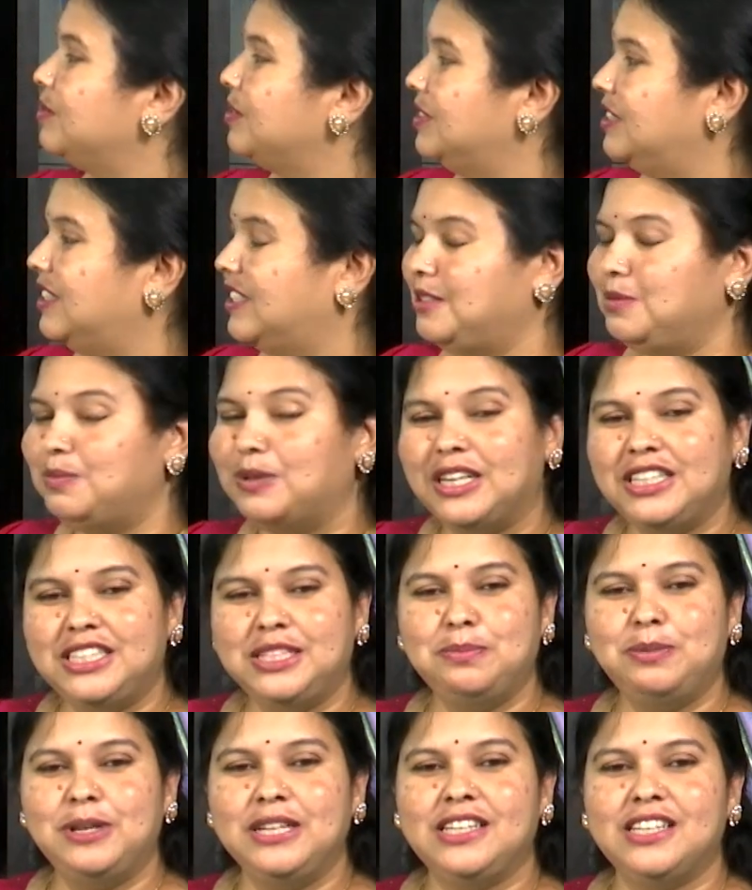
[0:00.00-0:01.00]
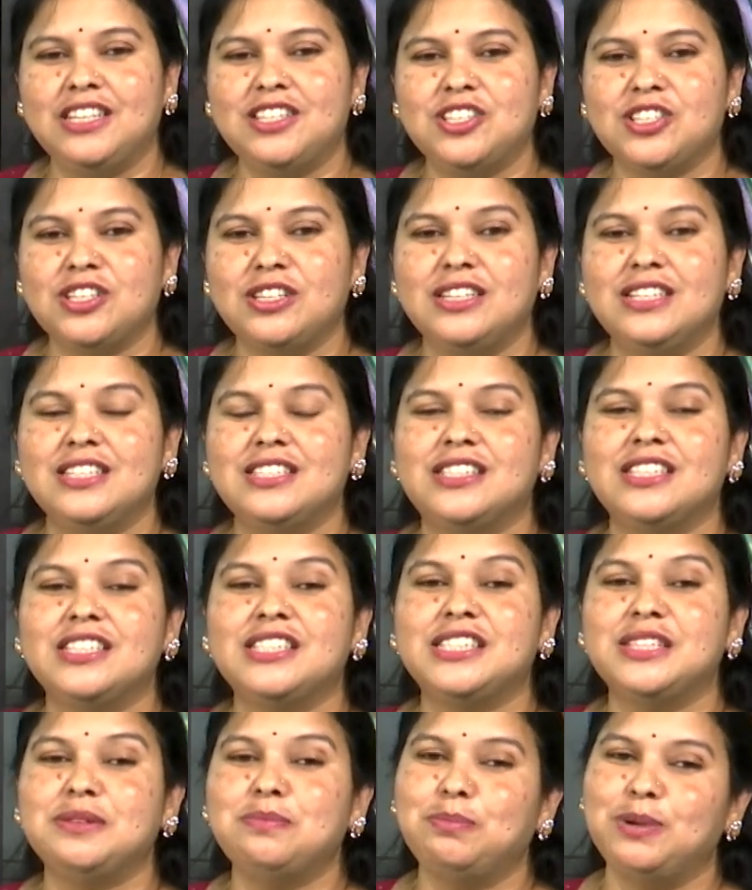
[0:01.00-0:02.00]
that multiplication is the
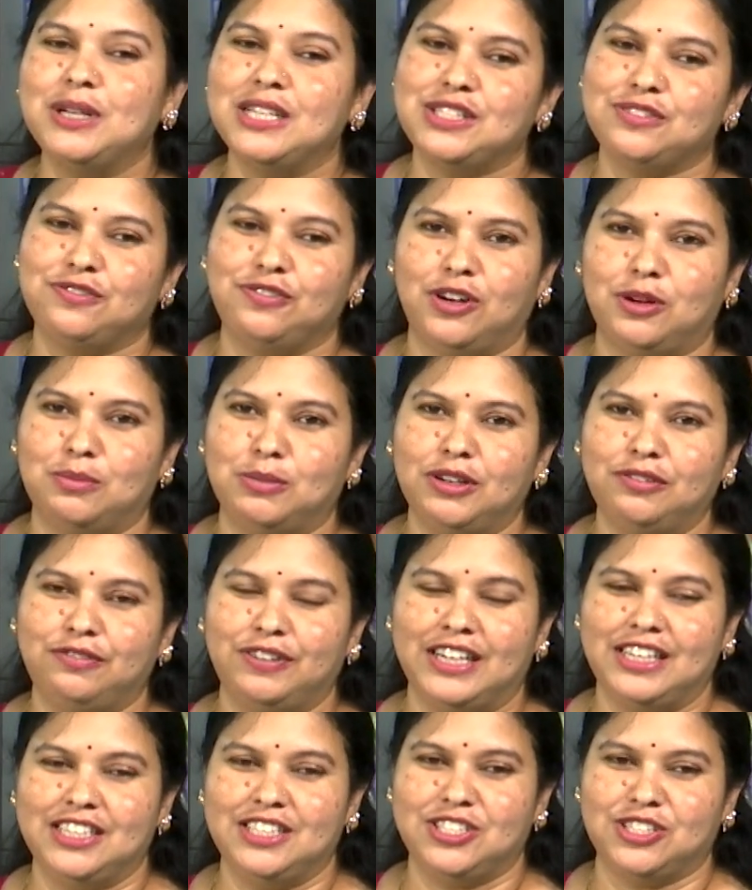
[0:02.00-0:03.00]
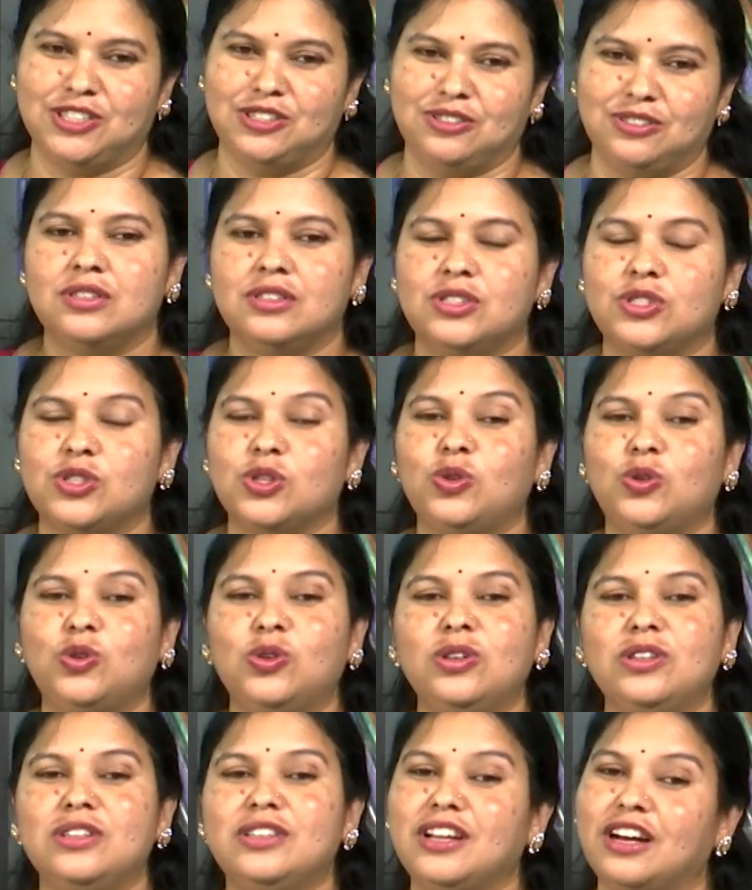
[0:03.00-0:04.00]
simplest form of addition. So,
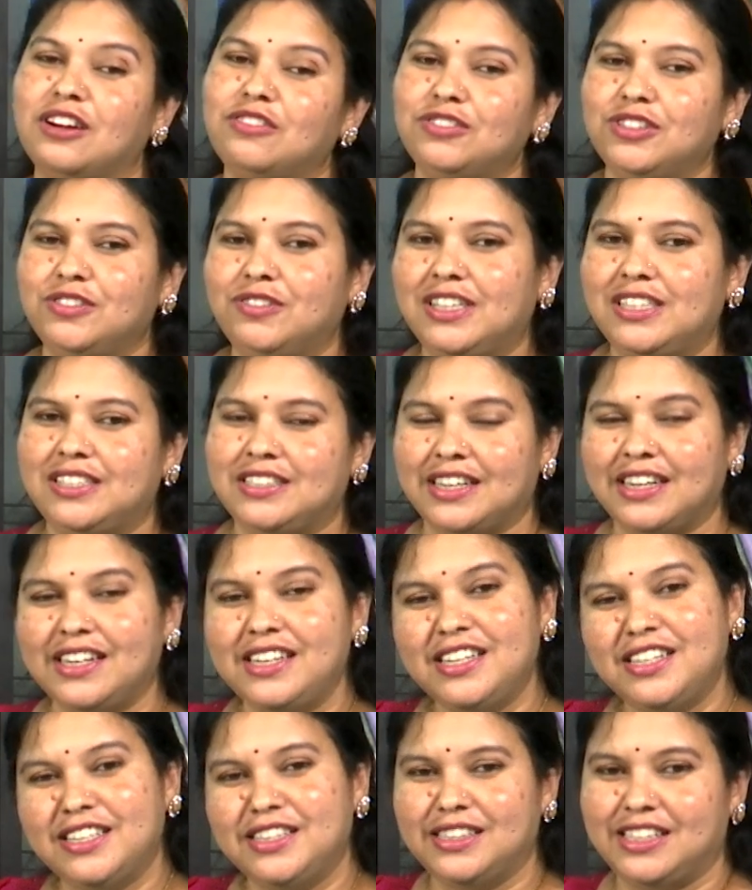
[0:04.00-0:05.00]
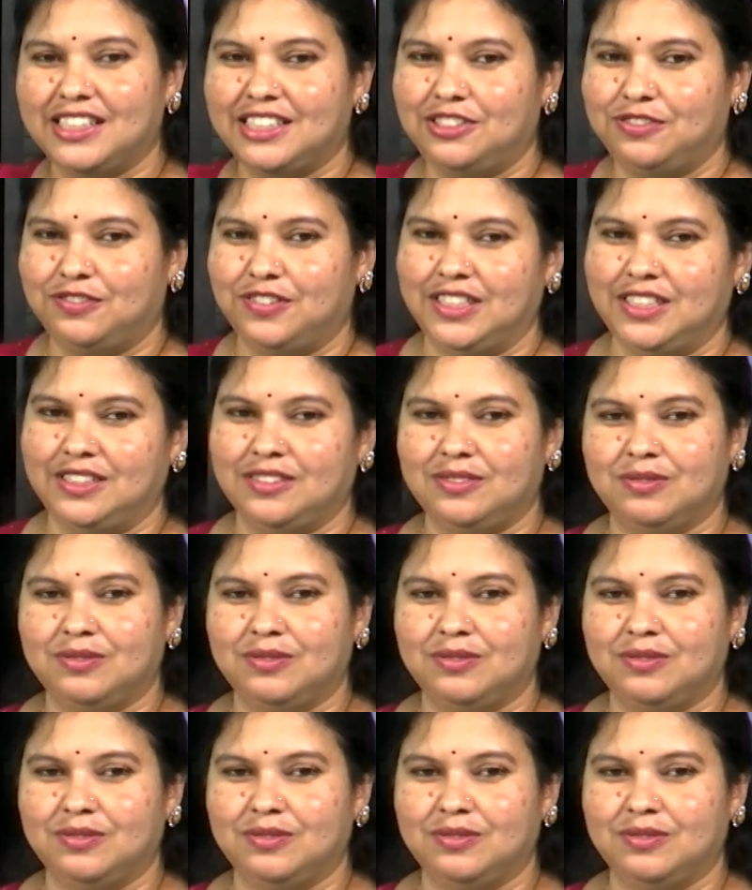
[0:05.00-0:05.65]
now we will try in that way.